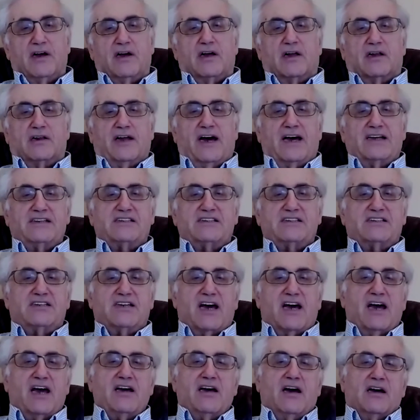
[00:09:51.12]
Let's
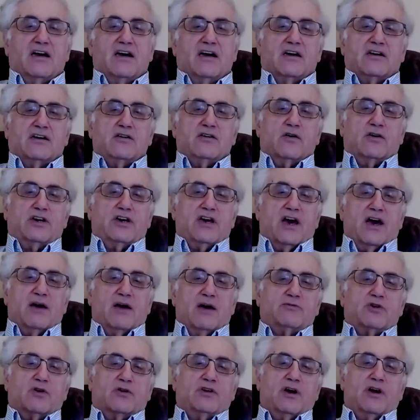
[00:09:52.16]
say you
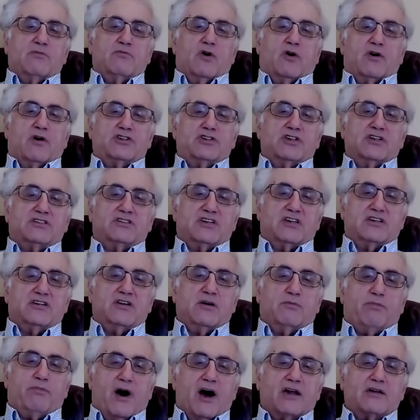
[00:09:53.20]
came to the emergency
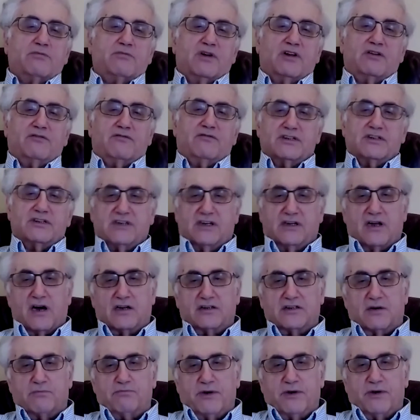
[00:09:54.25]
department with an
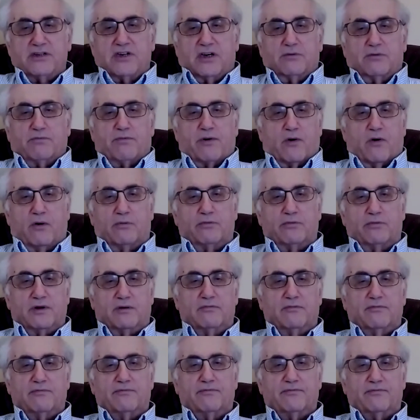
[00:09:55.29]
orthopedic problem.
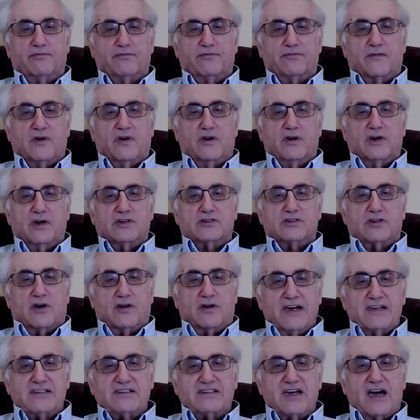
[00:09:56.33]
So
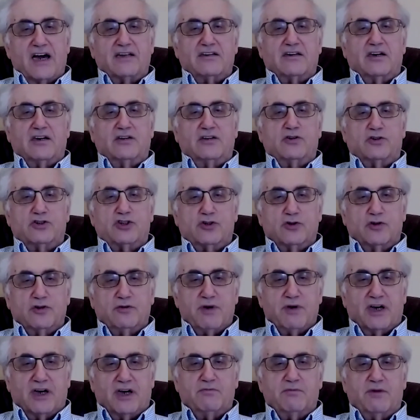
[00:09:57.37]
they say that you should
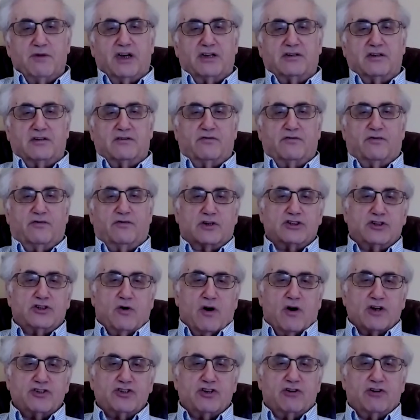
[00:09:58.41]
be admitted for
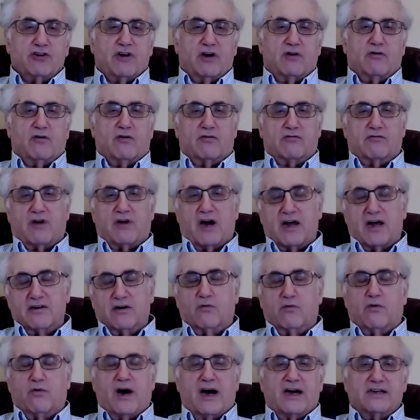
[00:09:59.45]
surgery or
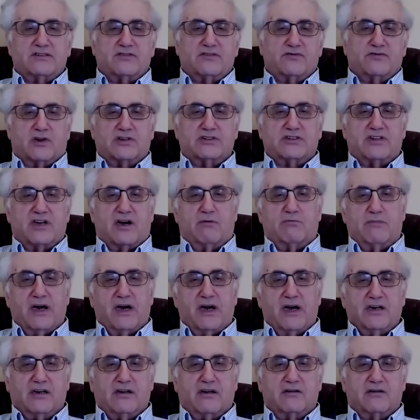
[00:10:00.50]
otherwise for some
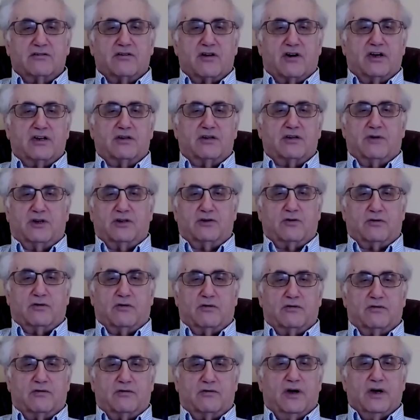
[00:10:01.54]
medical treatment
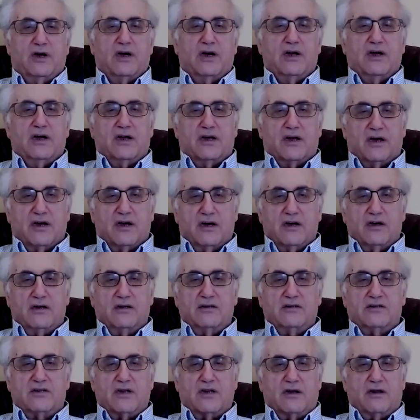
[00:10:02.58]

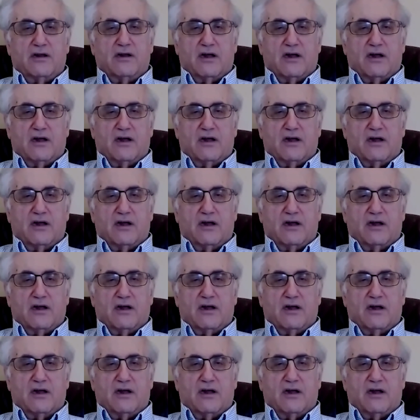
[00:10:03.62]
into